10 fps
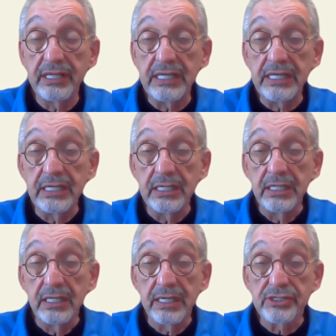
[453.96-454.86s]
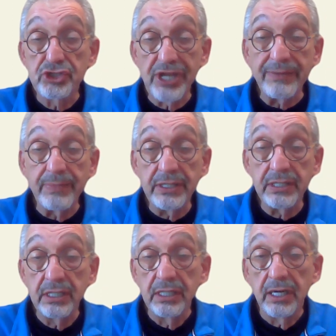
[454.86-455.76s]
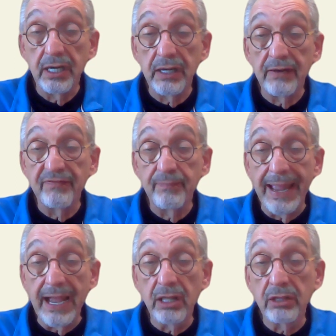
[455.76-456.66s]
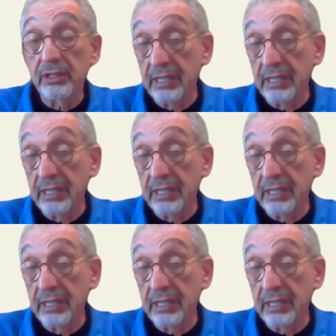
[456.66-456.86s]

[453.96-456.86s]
the segment of bowel,